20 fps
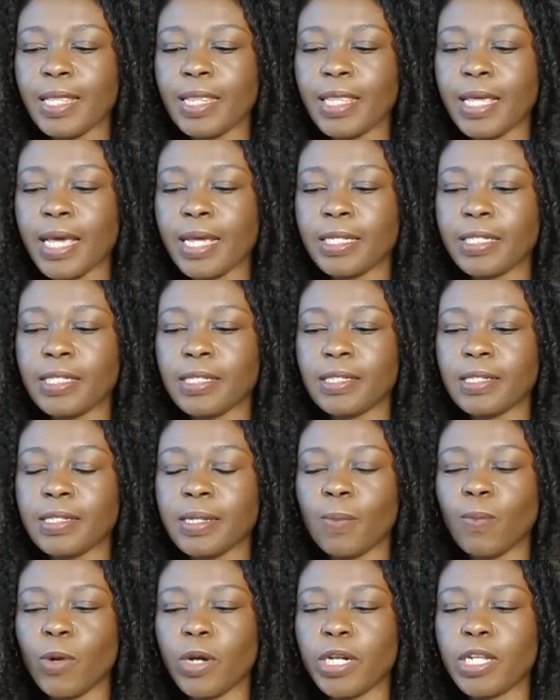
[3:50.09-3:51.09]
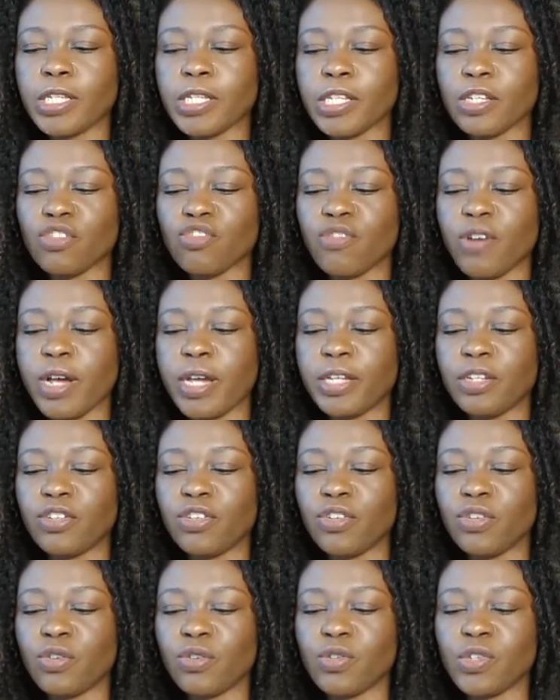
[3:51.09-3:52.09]
that someone isn't trying
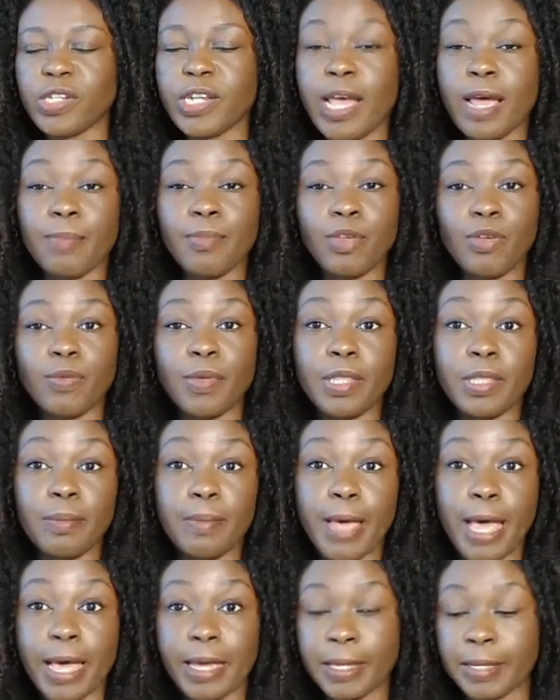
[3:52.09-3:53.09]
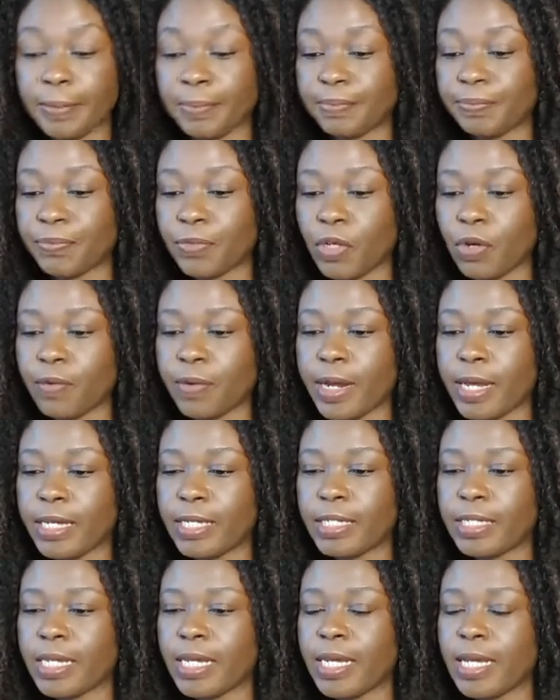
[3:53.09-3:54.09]
to stab you in the back. All right.